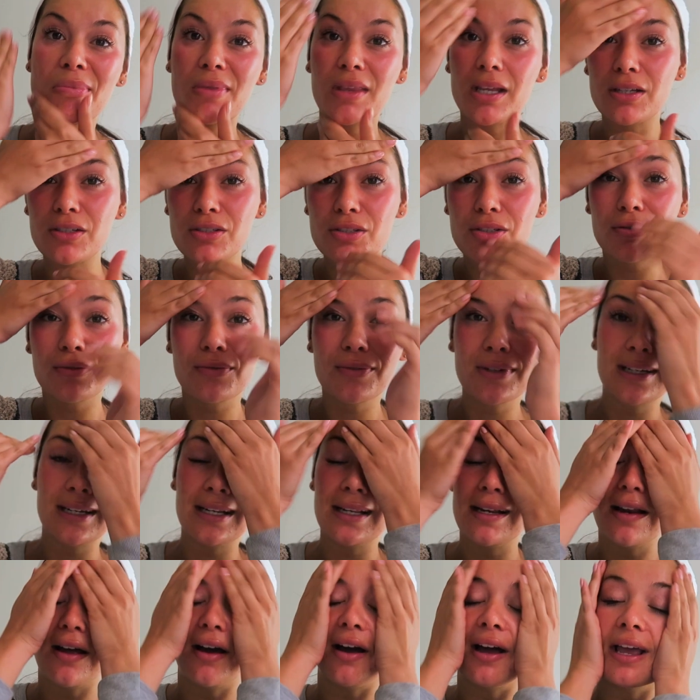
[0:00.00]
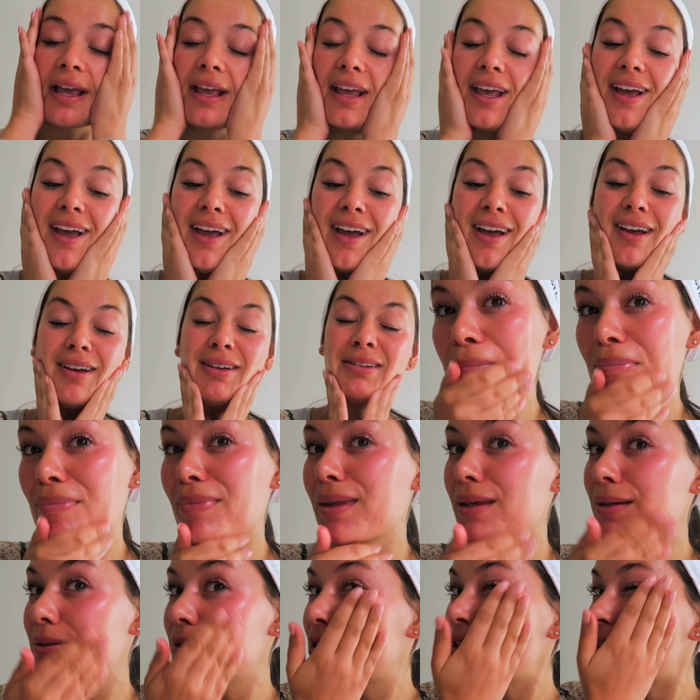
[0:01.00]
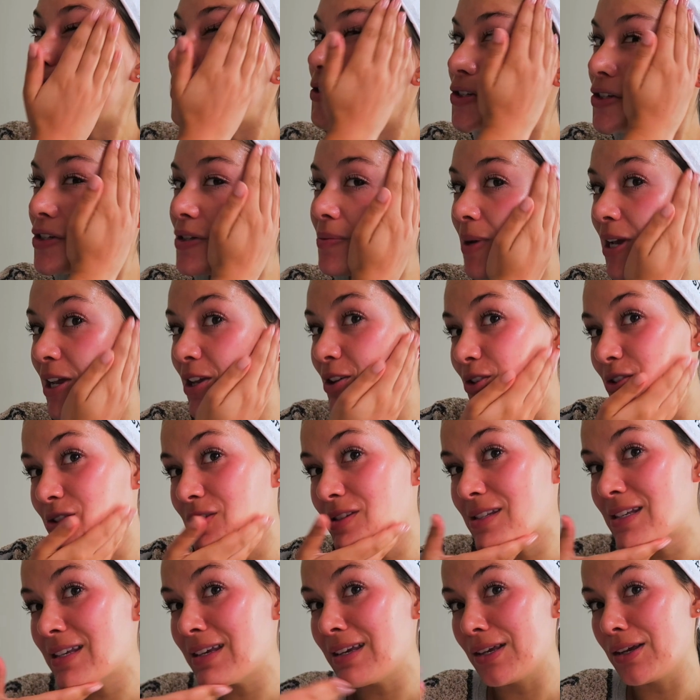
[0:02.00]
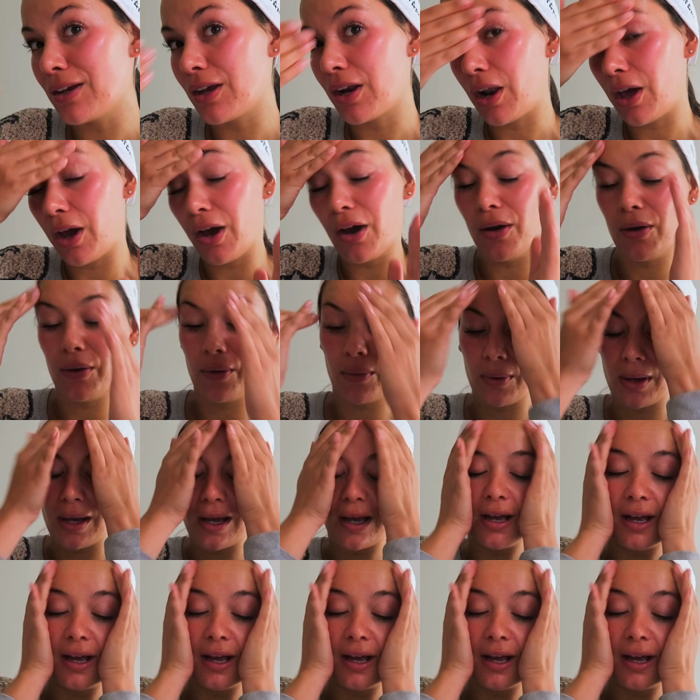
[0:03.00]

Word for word: I do really like it. It does just make your skin glow.